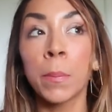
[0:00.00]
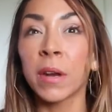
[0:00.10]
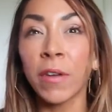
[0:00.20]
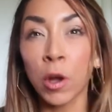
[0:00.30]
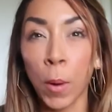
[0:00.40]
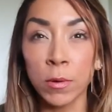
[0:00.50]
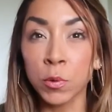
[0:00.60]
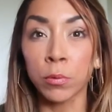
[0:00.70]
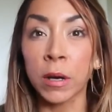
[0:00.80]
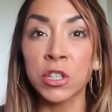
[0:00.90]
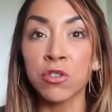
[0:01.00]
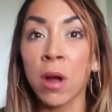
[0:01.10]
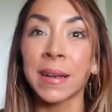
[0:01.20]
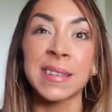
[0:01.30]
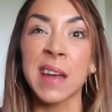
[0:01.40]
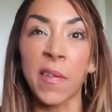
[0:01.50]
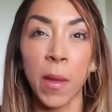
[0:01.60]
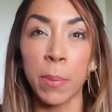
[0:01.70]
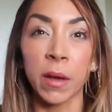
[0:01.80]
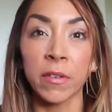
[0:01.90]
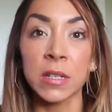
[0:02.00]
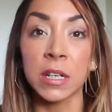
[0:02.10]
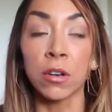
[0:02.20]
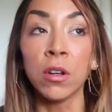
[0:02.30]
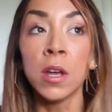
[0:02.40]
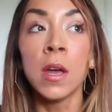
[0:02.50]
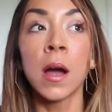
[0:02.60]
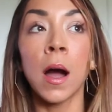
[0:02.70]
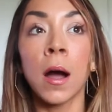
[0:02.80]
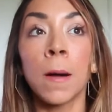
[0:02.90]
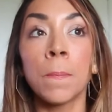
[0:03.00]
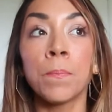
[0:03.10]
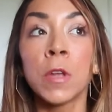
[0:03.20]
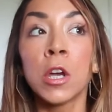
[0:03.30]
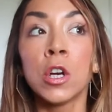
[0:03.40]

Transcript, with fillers: but if I go out to a restaurant it's not that big of a deal um,